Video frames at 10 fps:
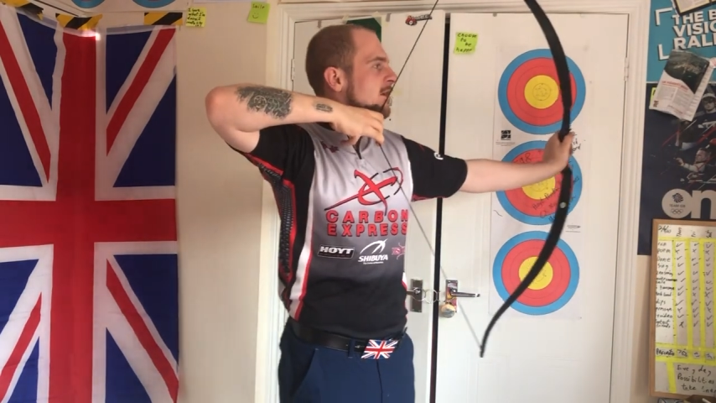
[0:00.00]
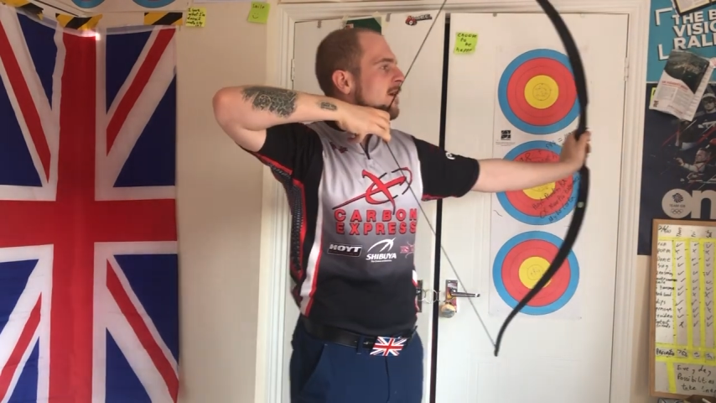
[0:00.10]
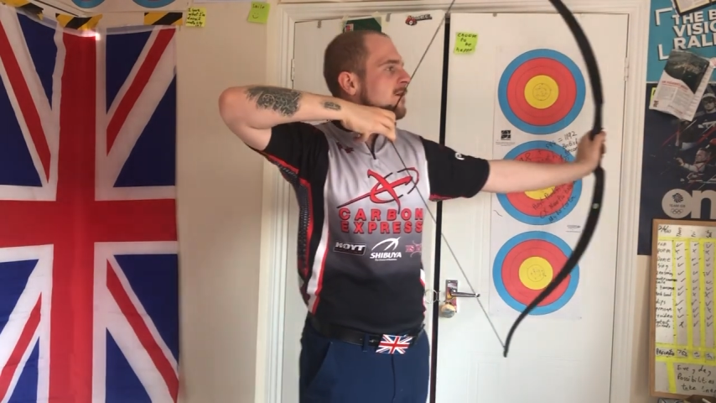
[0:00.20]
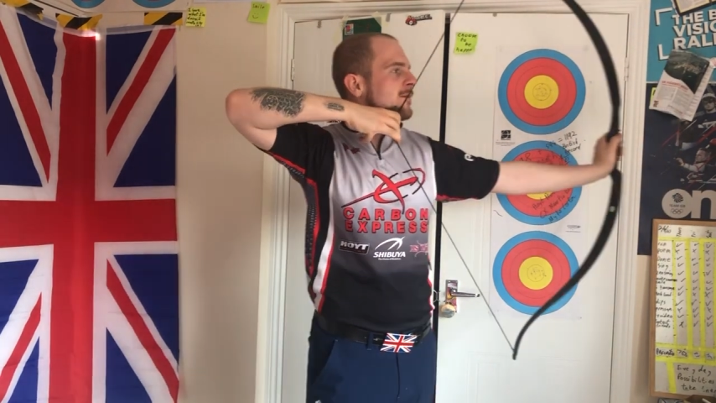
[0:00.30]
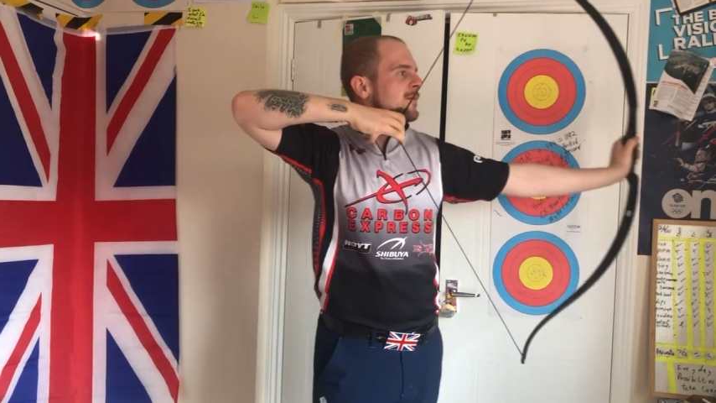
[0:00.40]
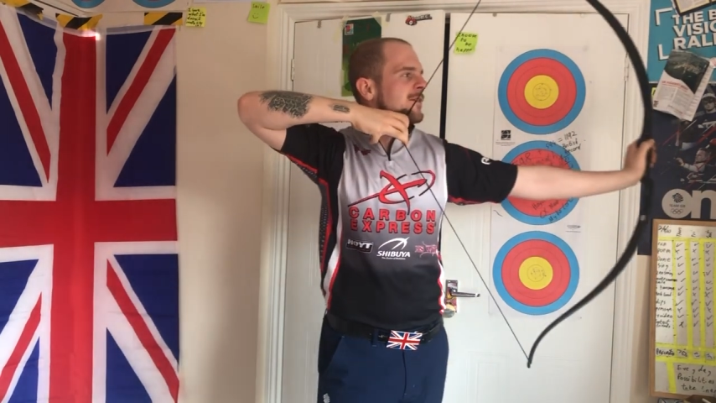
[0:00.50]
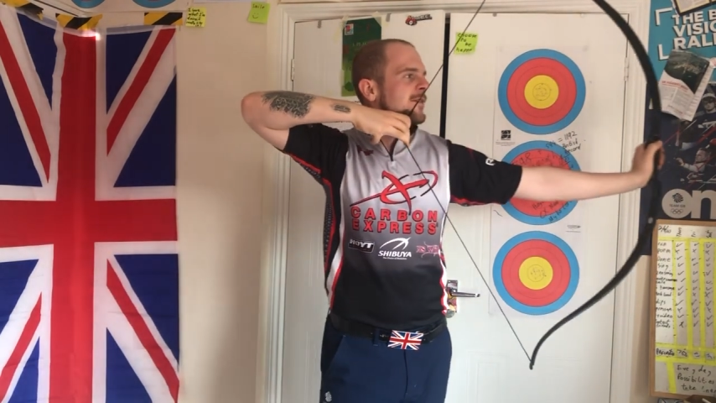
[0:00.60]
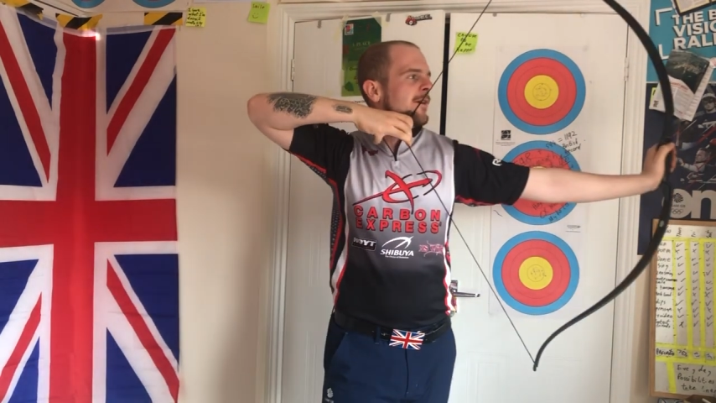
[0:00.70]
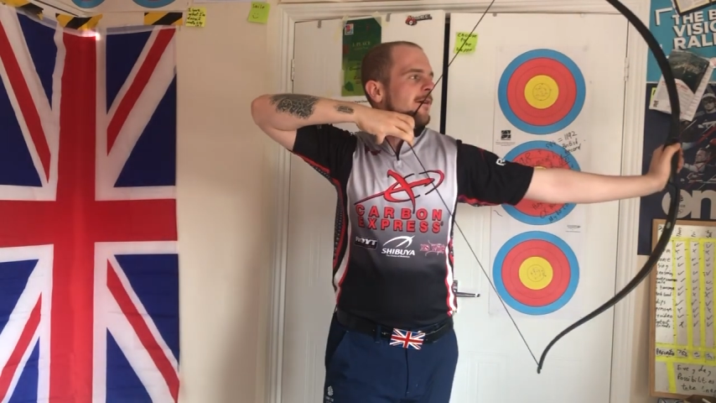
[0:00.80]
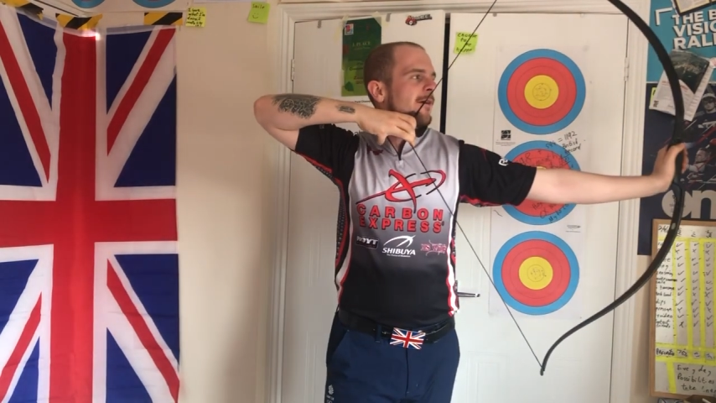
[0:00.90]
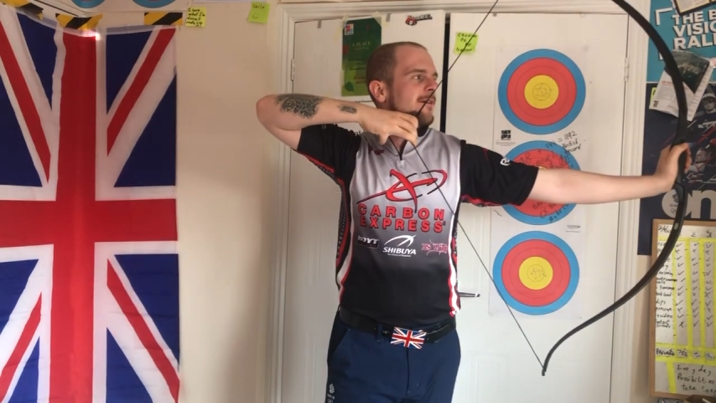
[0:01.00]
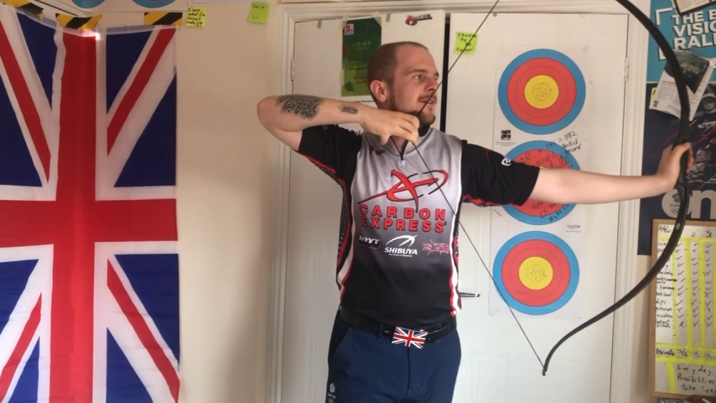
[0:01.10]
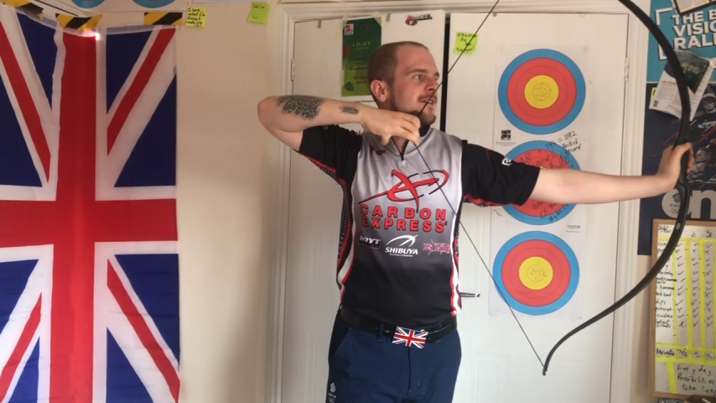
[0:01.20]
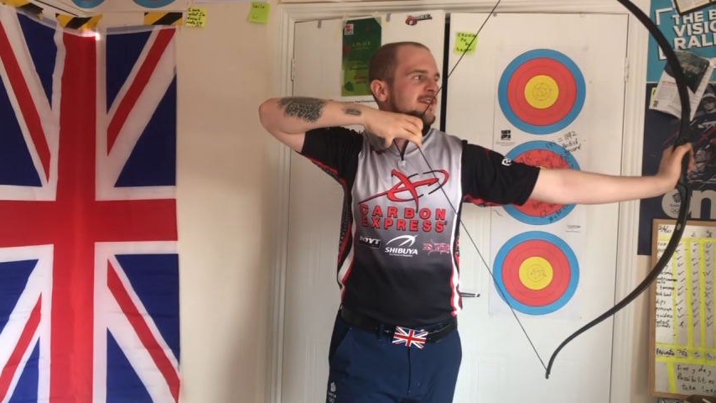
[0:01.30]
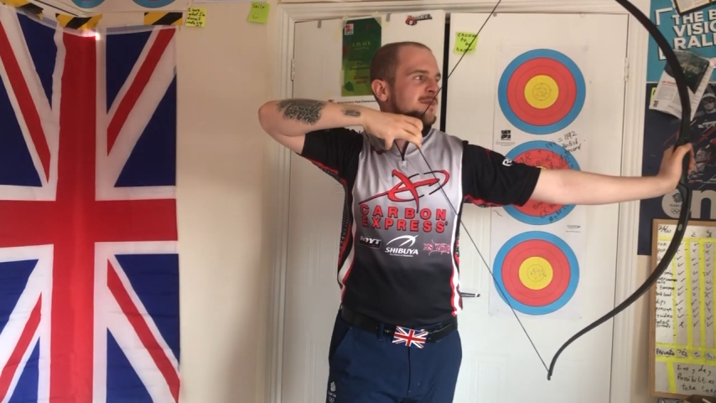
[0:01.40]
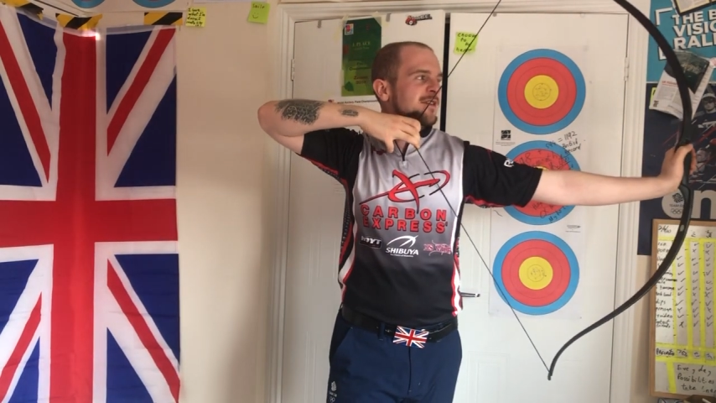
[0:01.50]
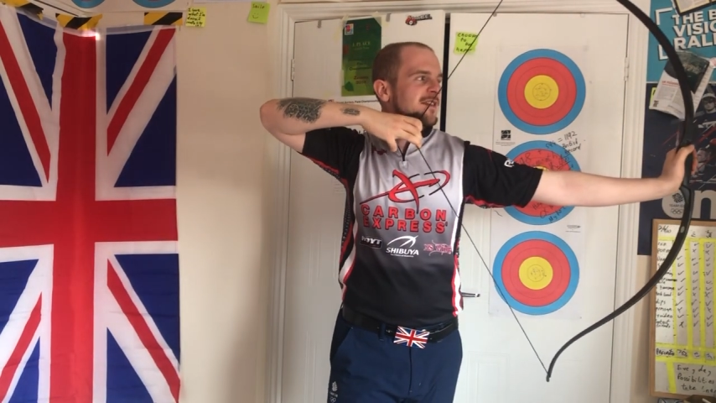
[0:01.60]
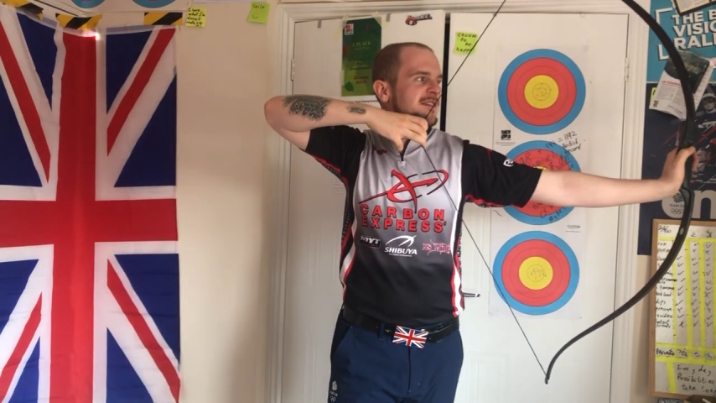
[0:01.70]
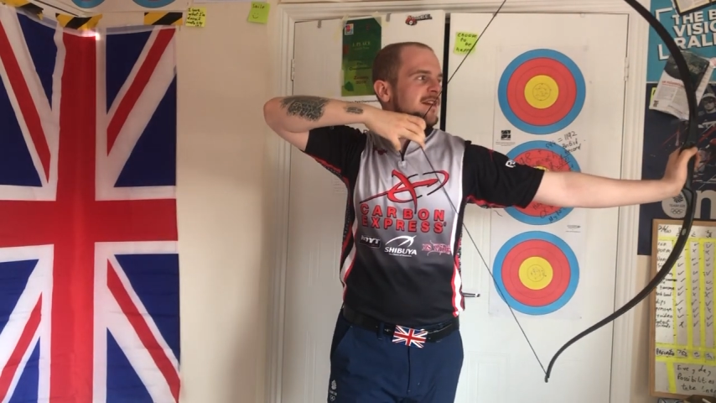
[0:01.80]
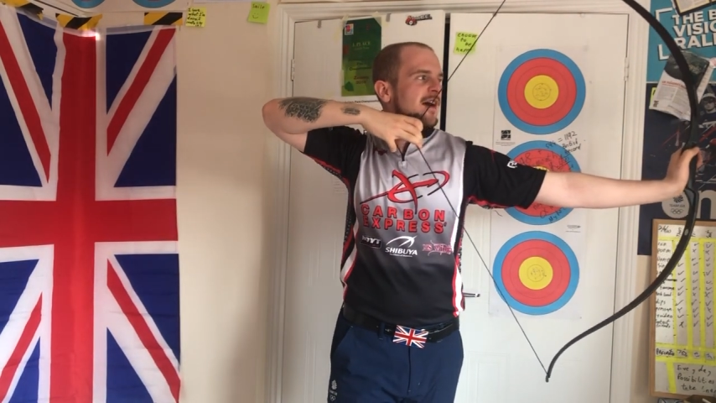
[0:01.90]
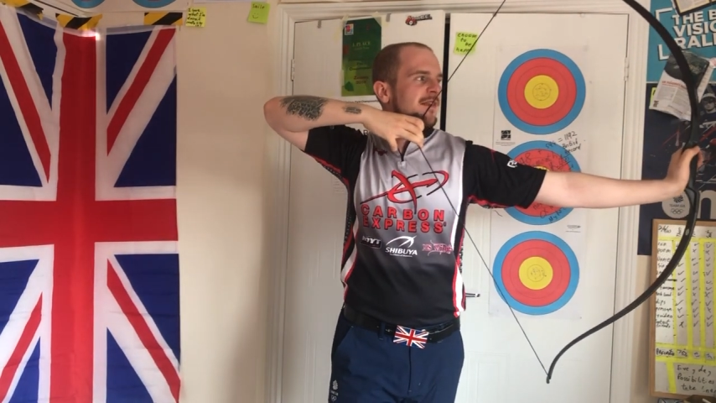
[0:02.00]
arms are in this position